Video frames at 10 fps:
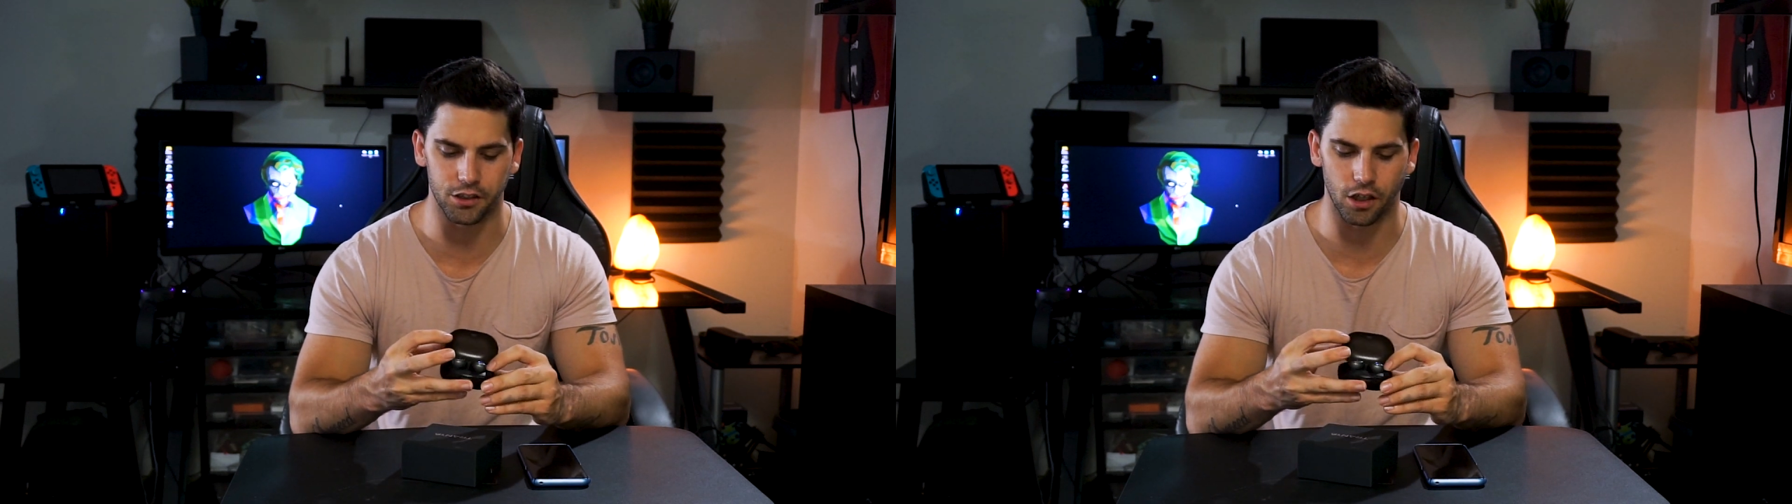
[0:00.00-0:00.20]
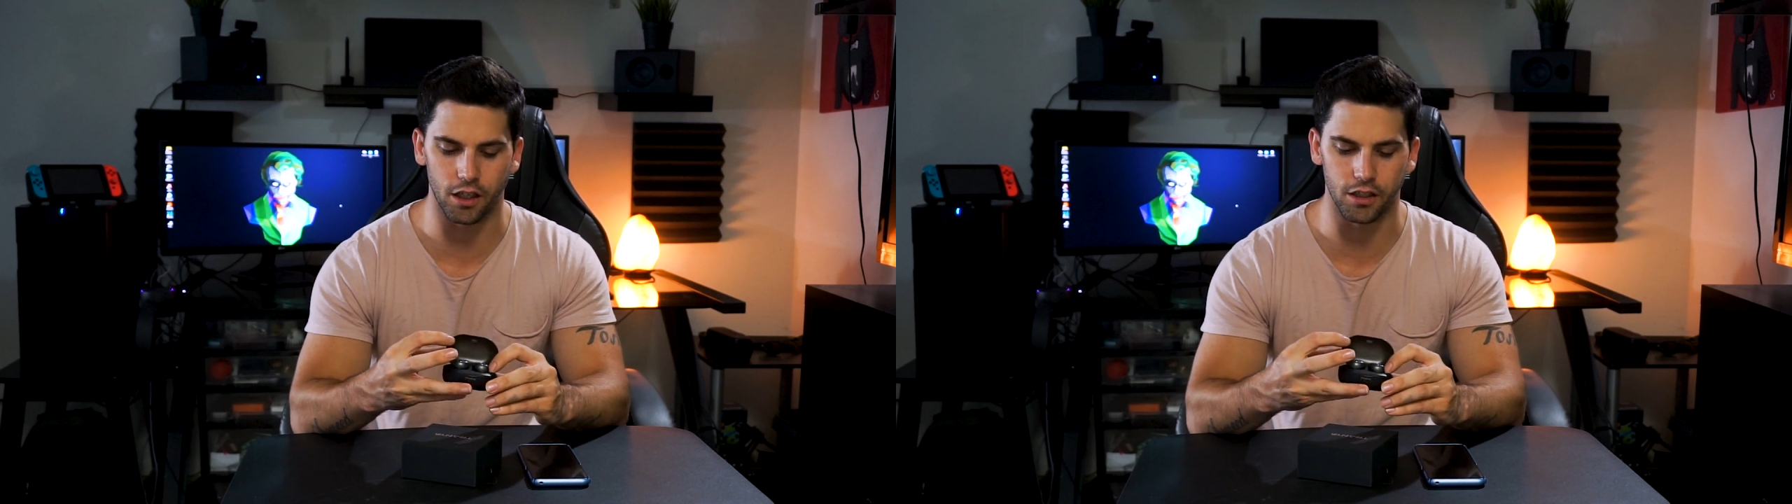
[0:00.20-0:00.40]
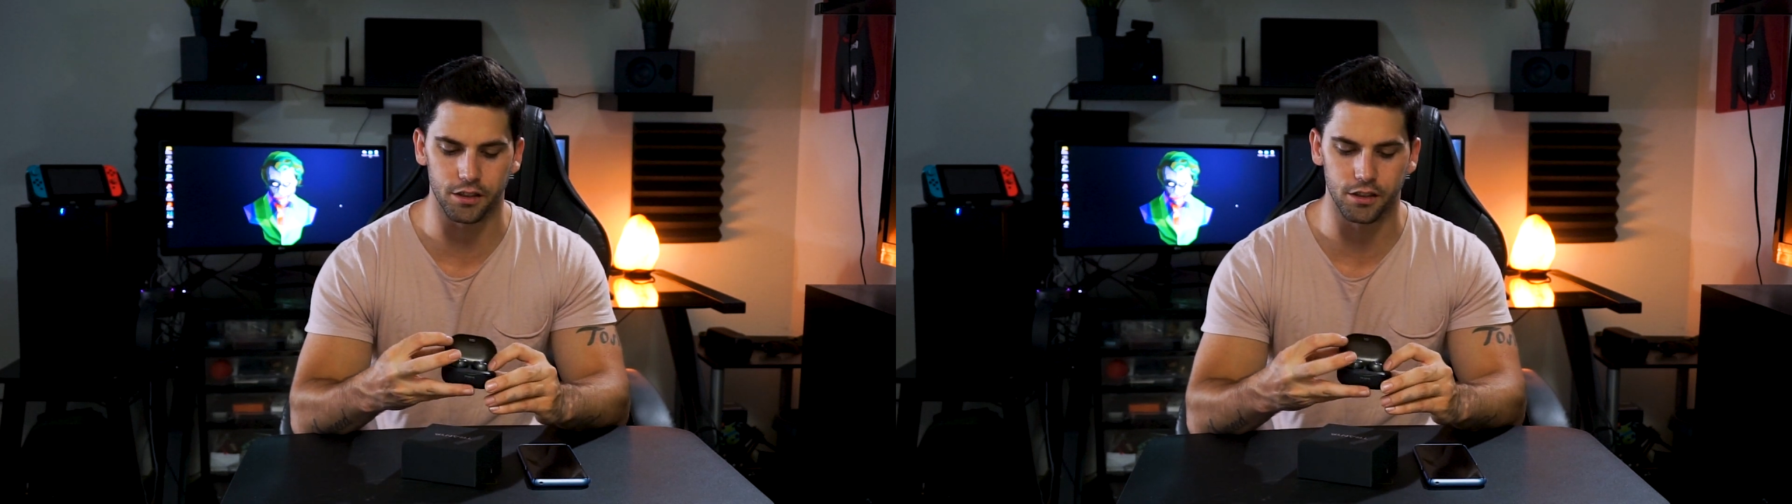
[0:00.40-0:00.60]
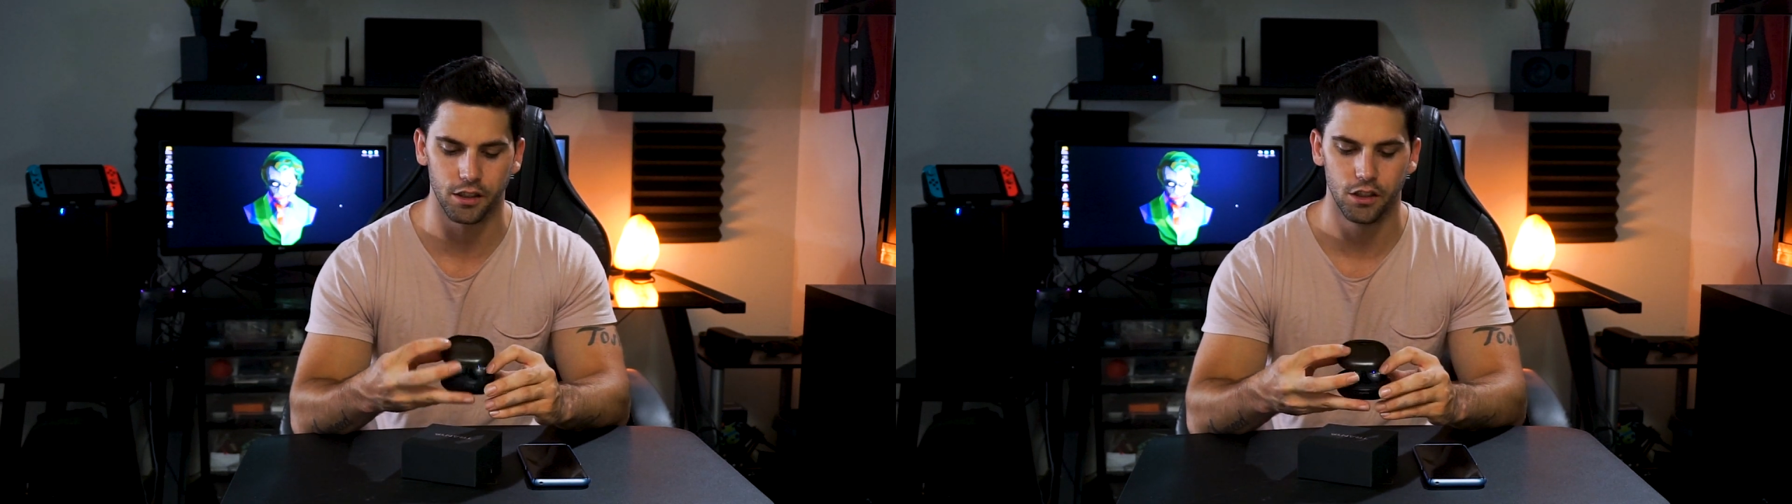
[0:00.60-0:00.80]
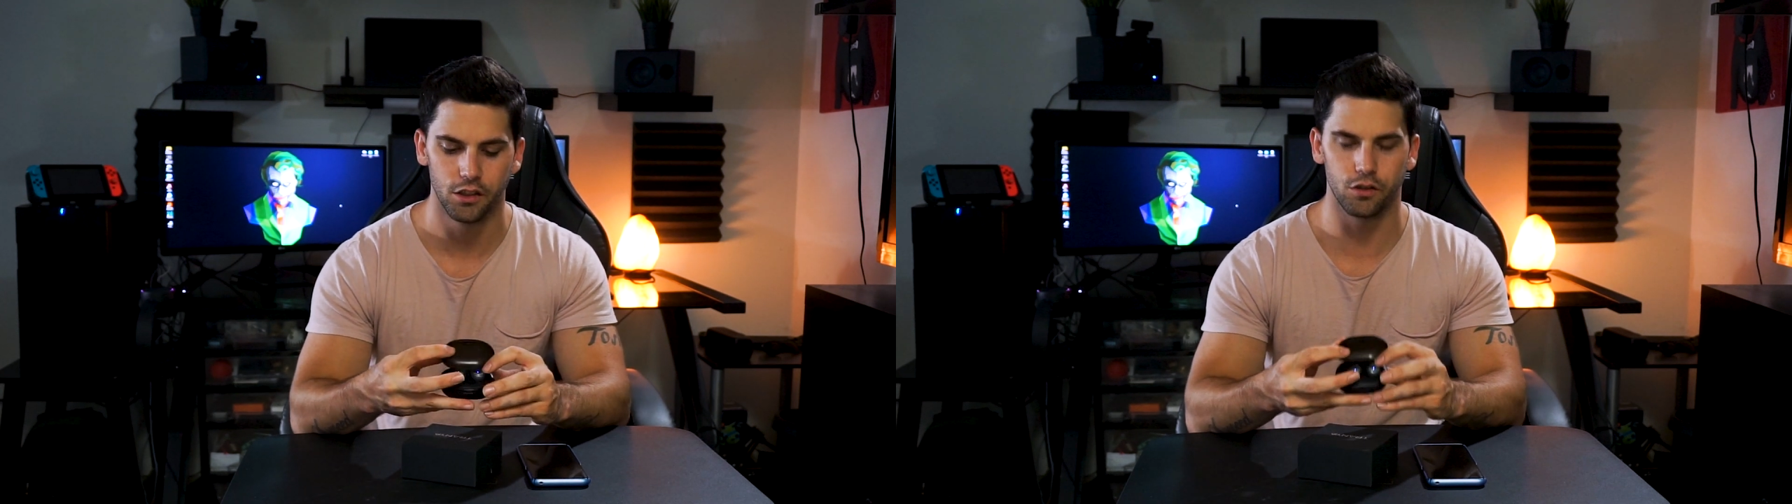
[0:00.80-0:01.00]
charged.
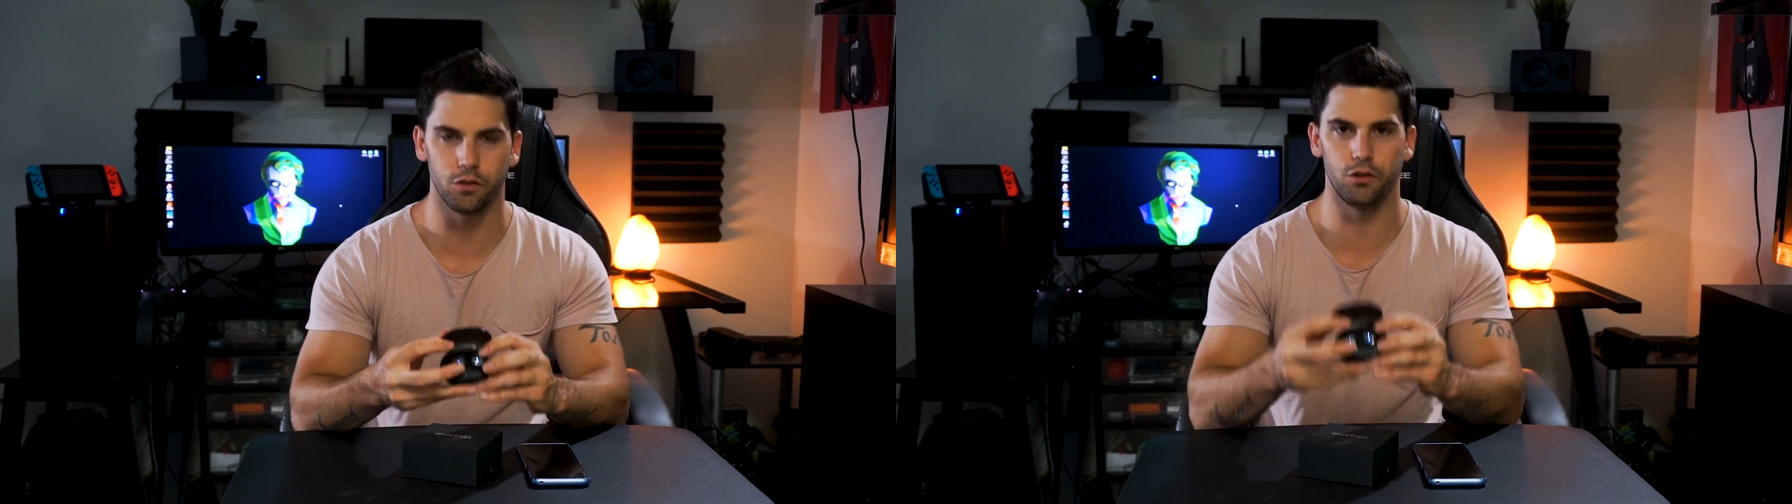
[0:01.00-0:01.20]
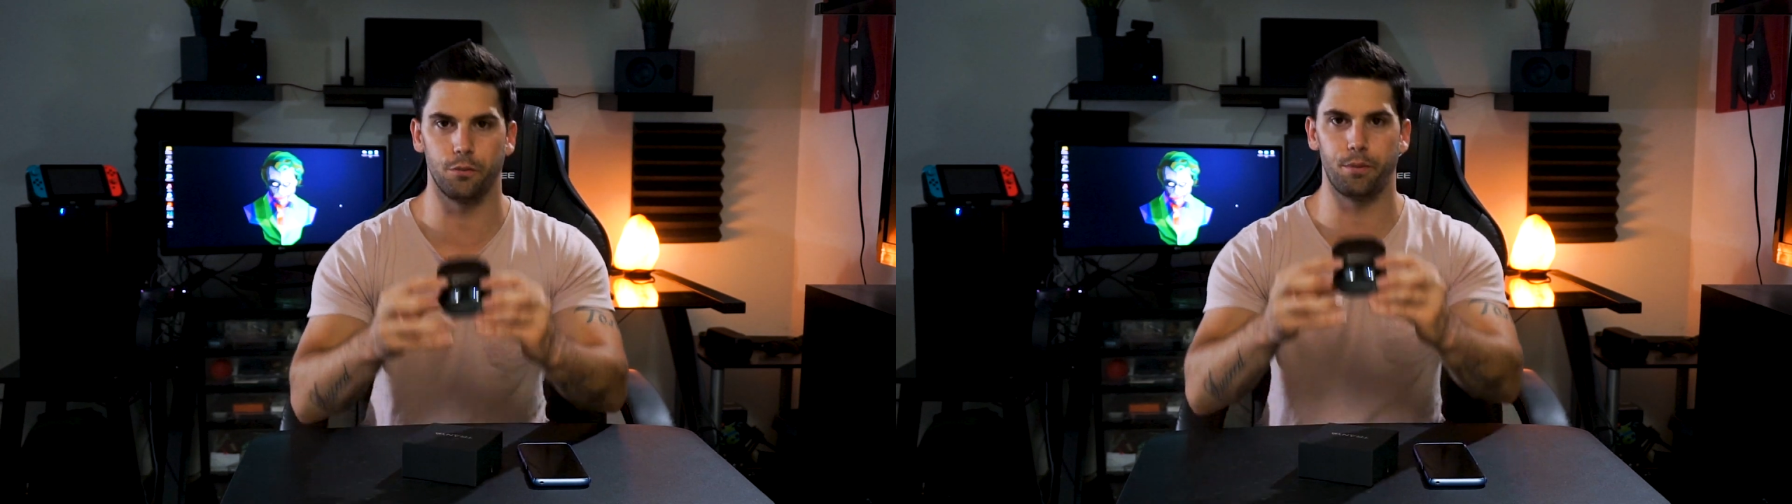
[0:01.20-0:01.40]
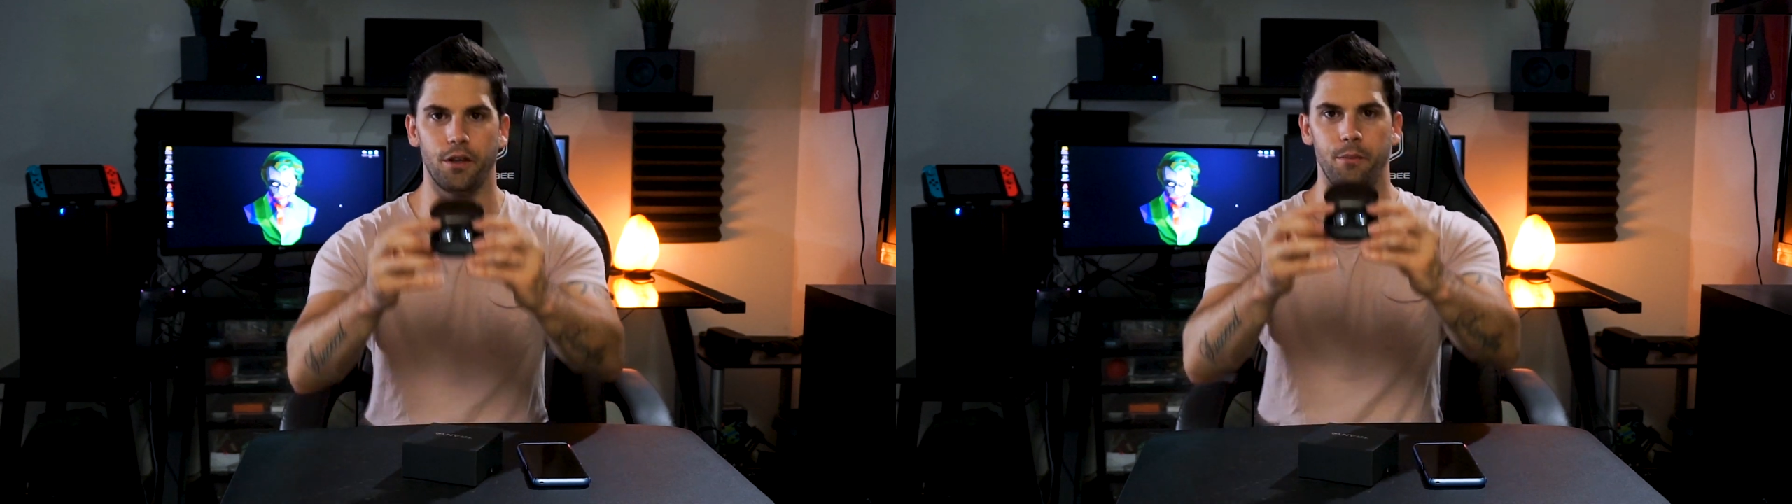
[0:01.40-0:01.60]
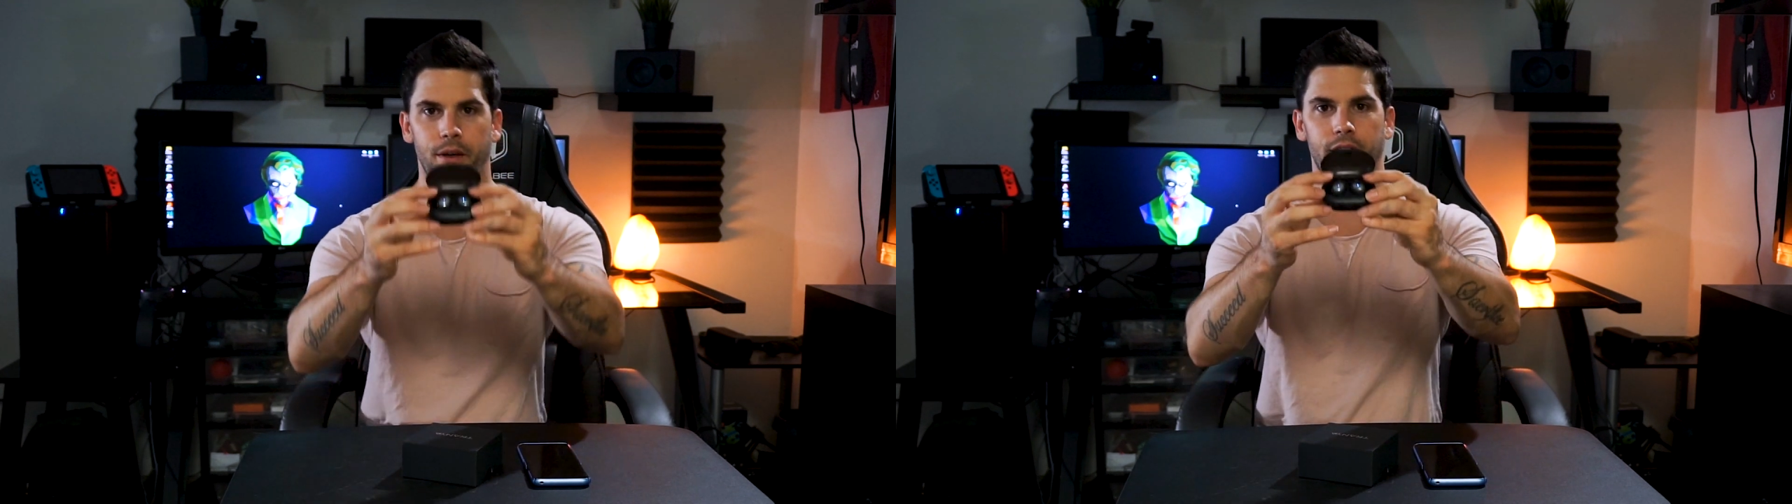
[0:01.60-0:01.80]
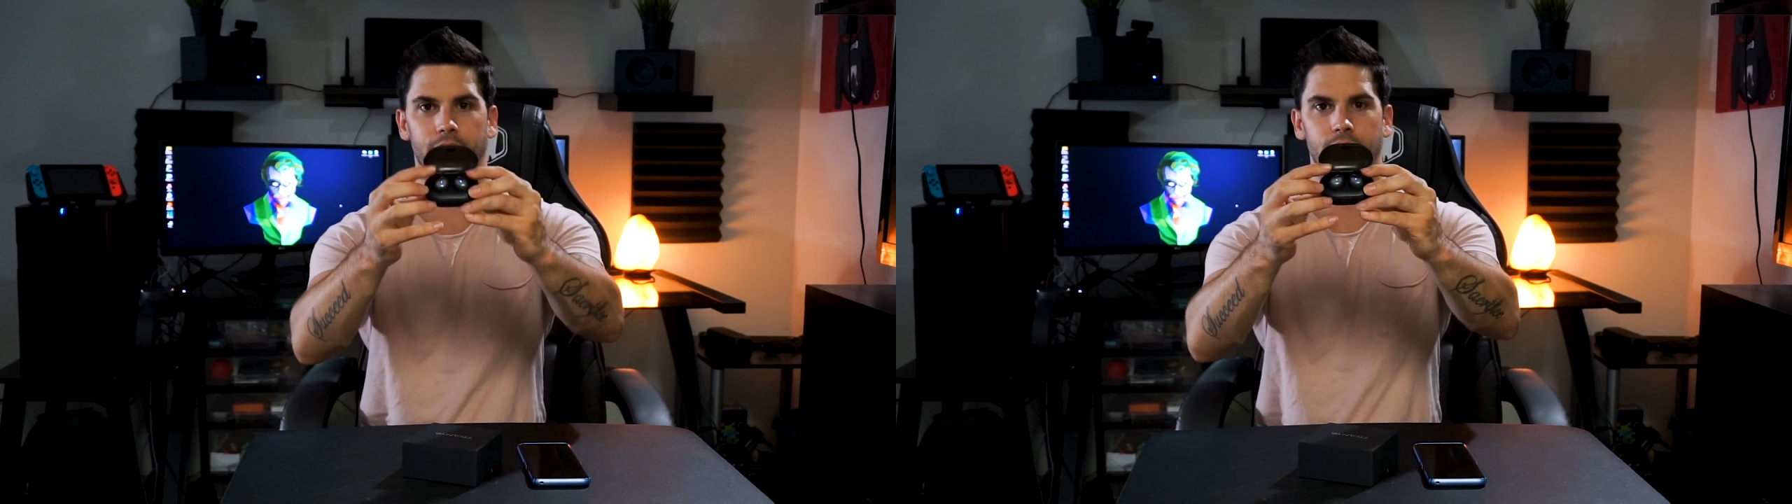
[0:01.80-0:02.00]
As soon as you put them in,